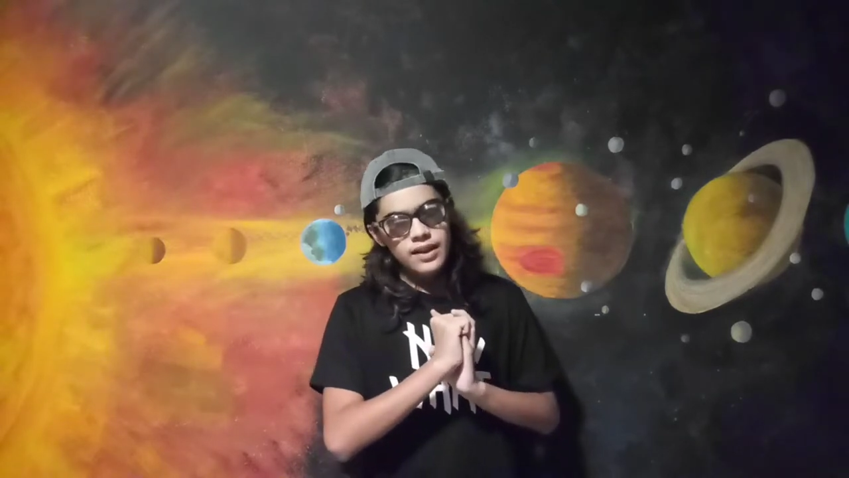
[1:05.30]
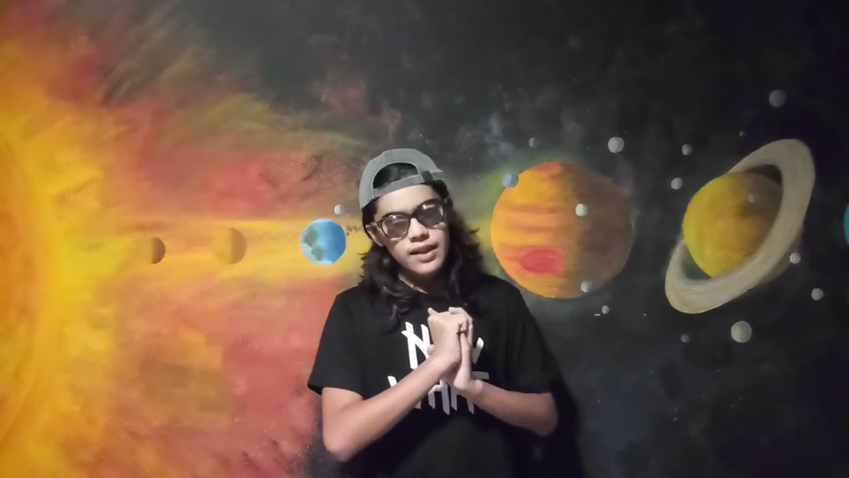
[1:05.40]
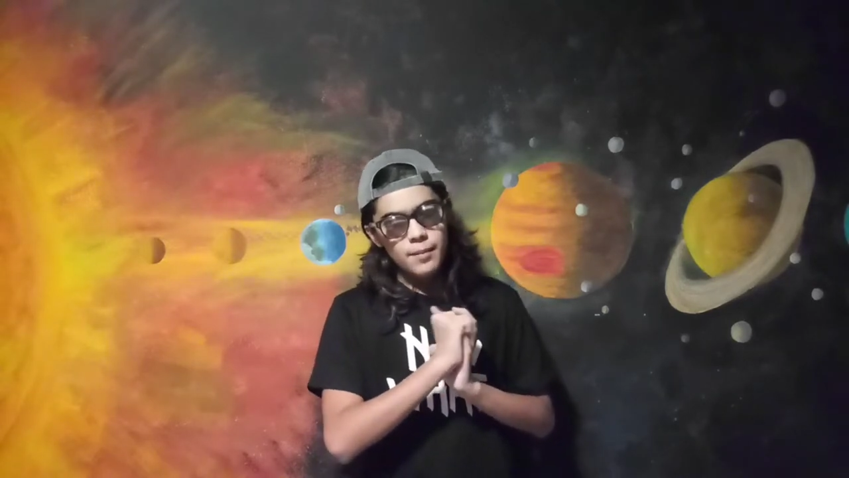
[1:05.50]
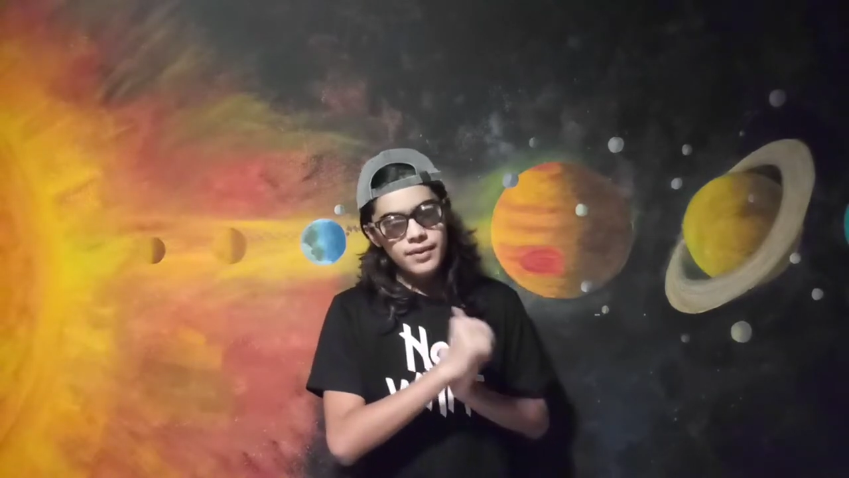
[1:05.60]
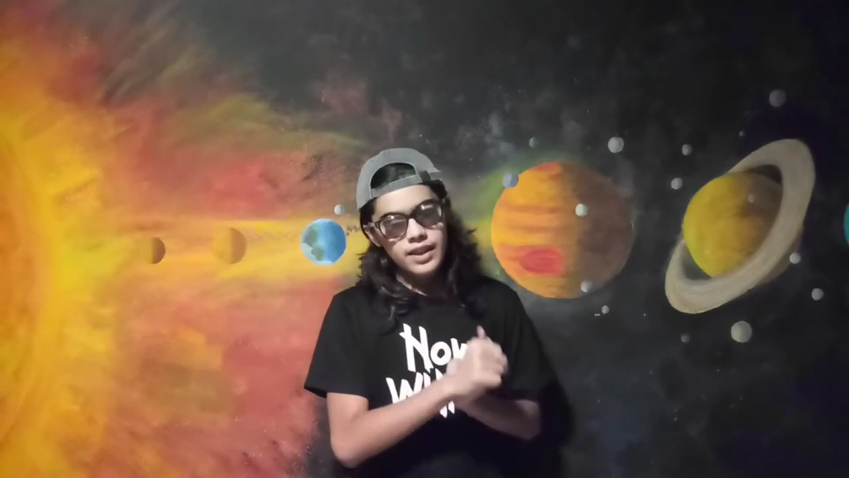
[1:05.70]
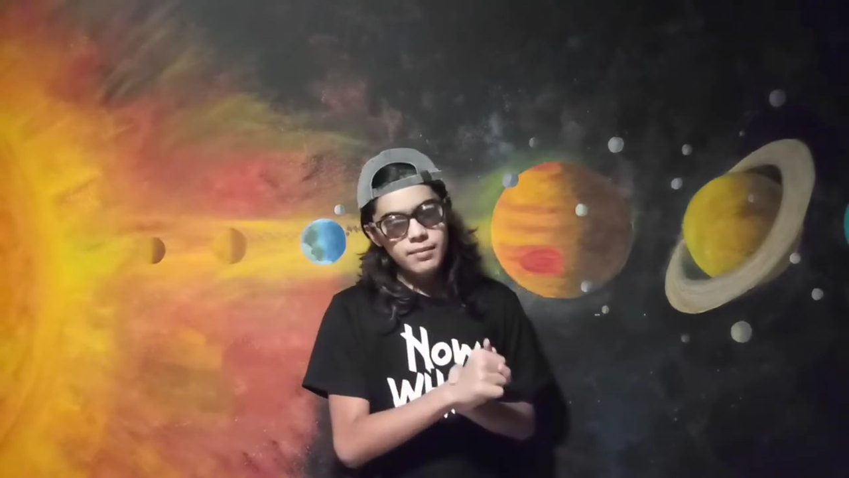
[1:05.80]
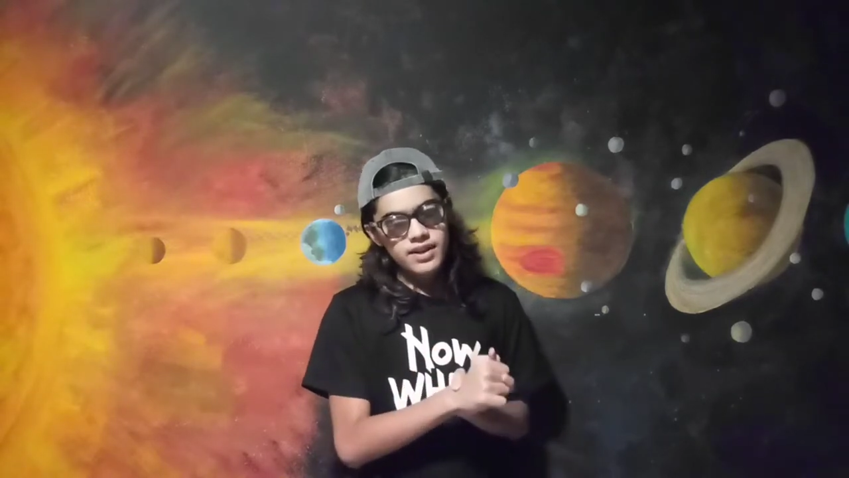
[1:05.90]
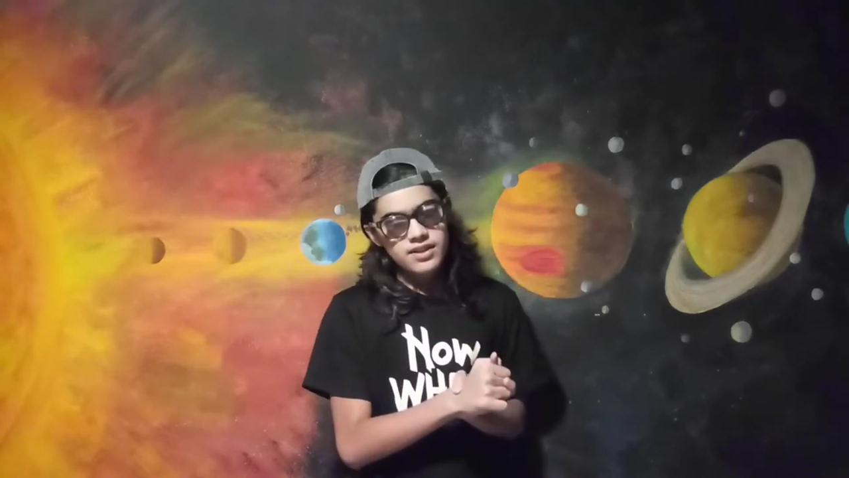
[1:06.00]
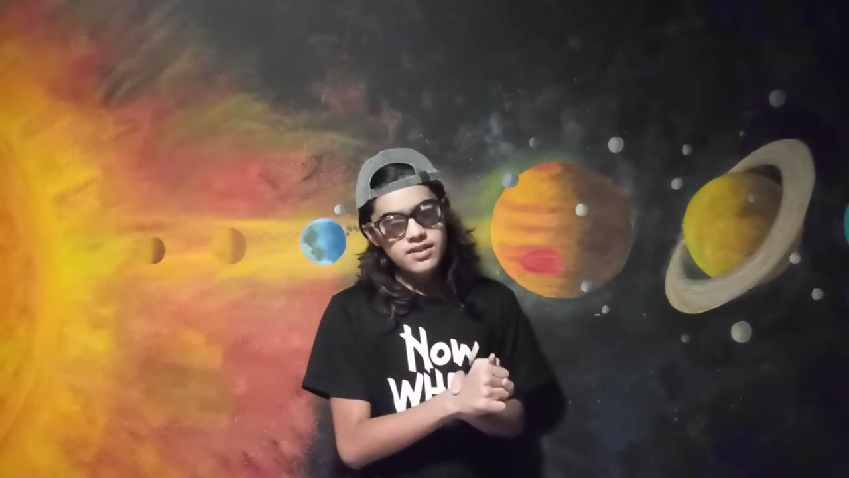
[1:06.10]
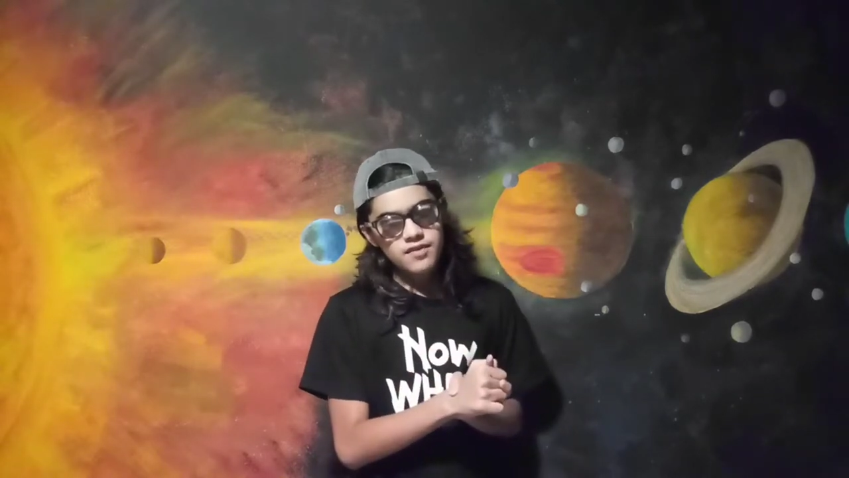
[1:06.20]
the
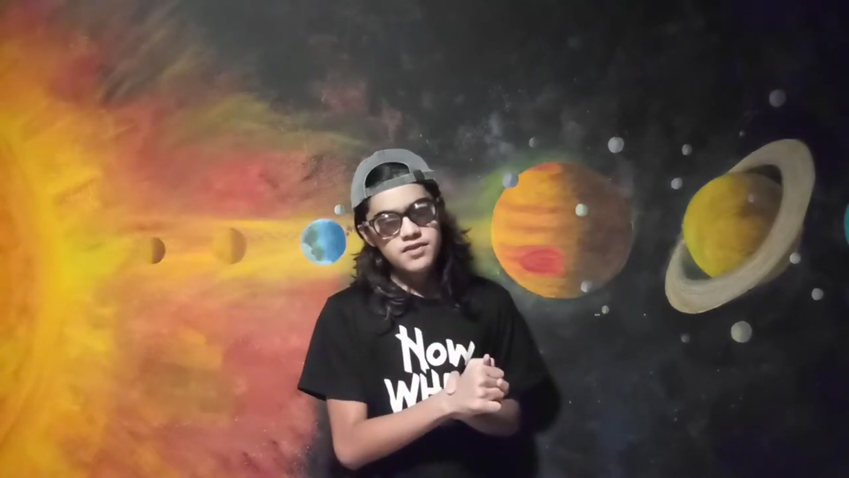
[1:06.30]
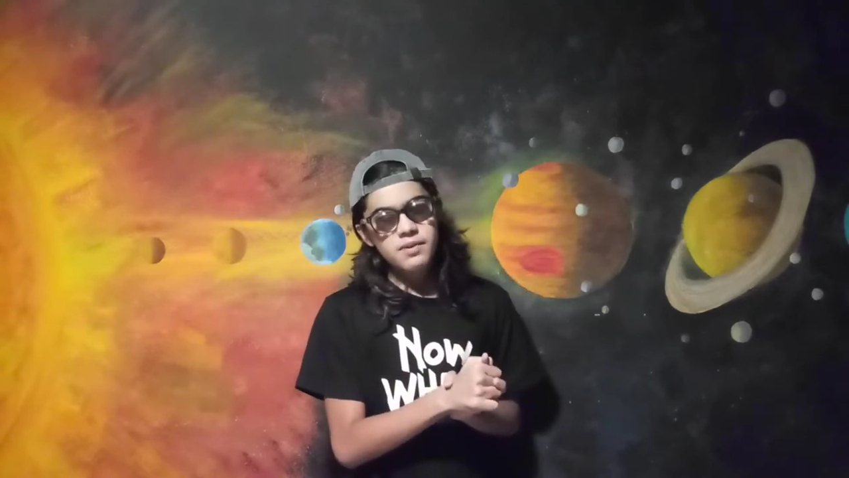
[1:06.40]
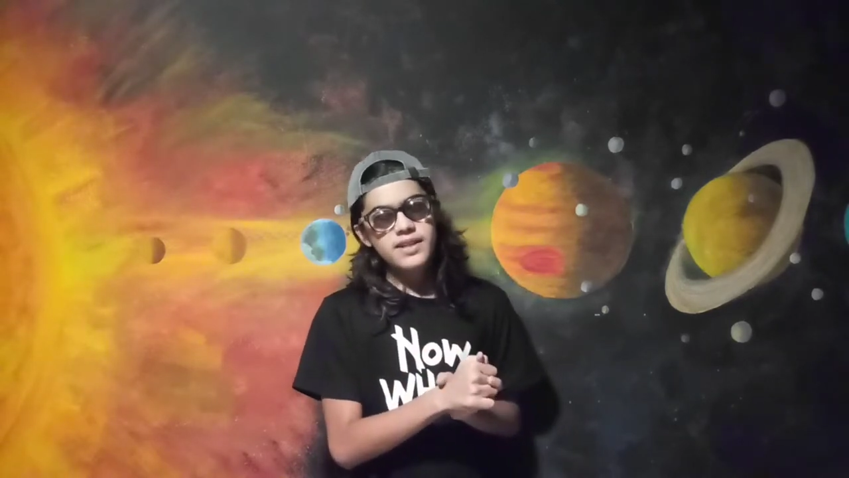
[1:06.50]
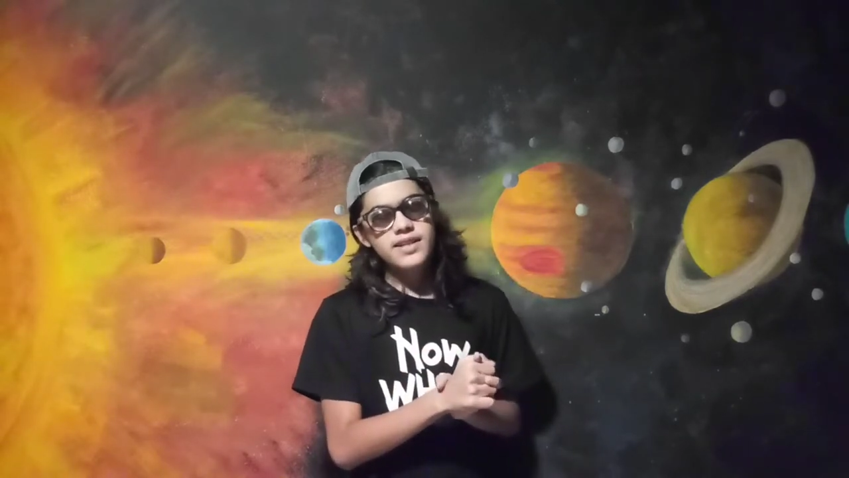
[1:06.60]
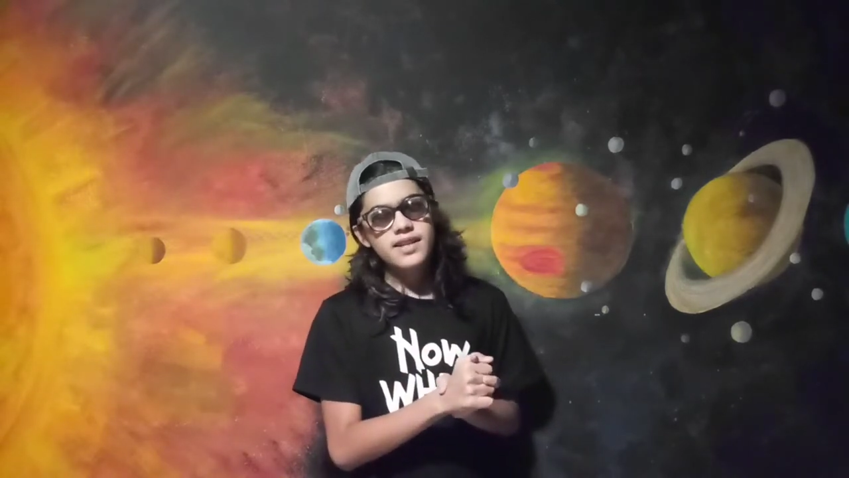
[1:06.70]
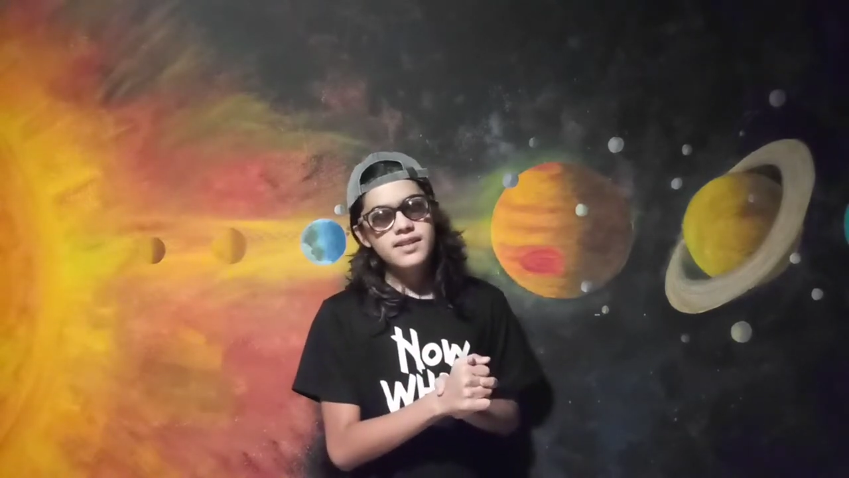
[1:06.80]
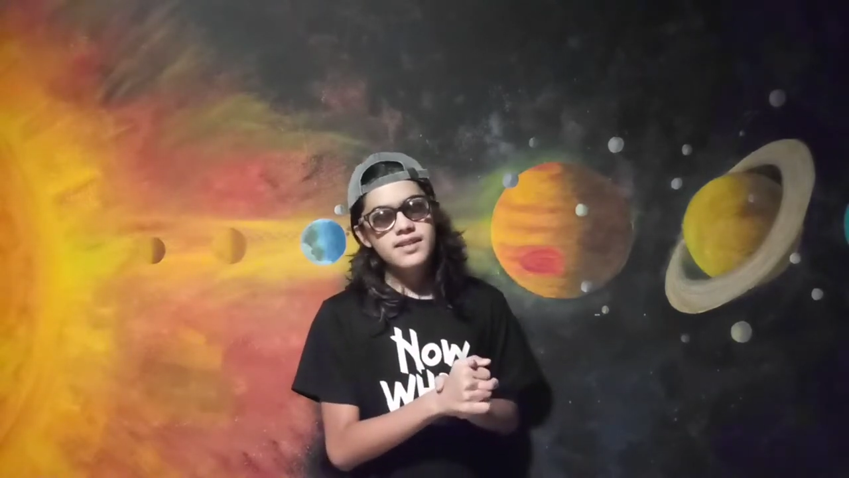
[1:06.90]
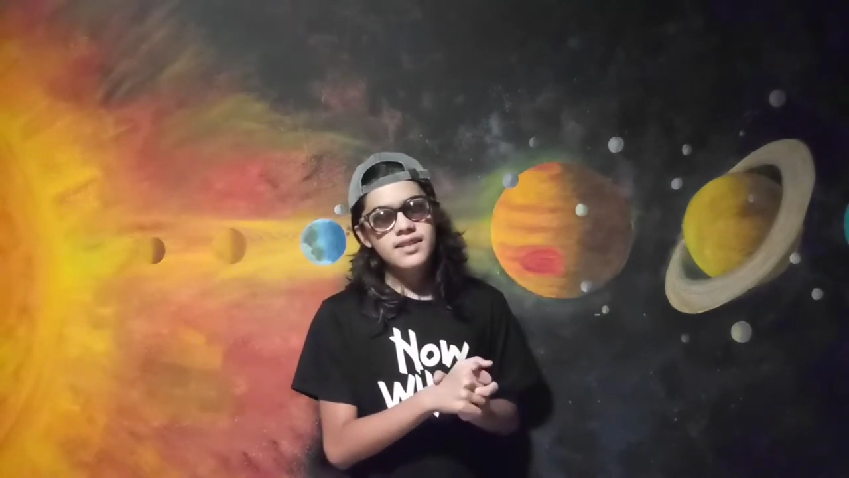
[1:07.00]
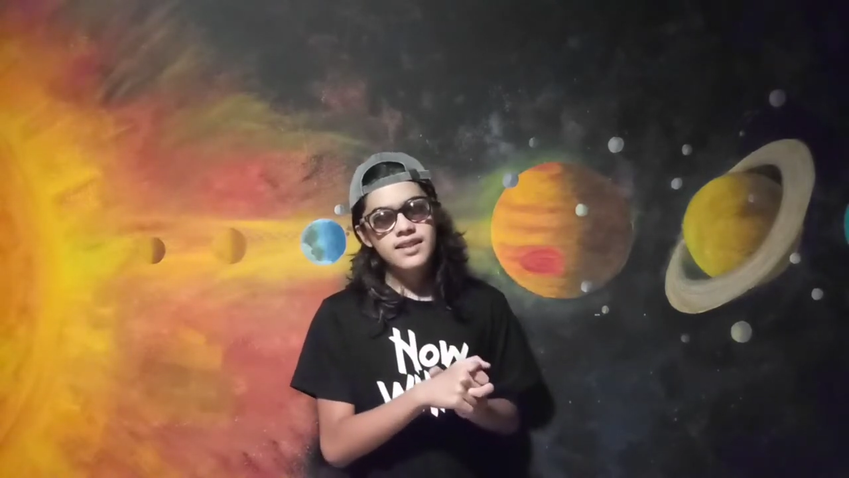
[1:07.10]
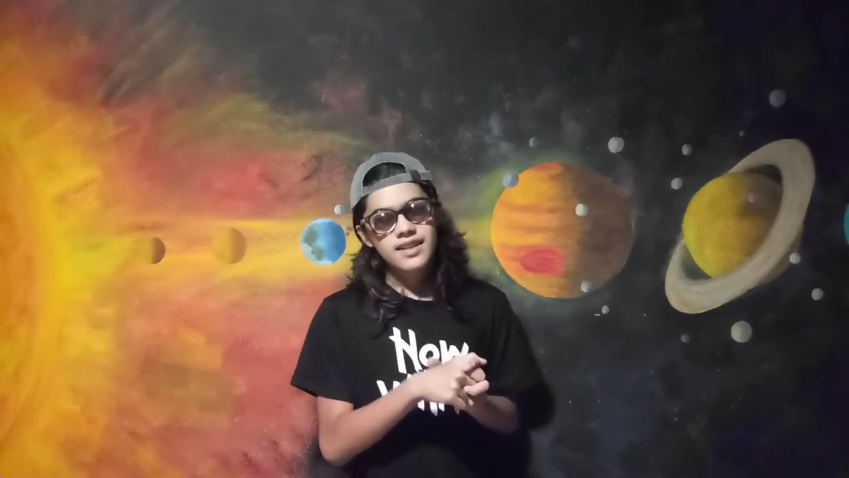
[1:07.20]
midst of 2010s.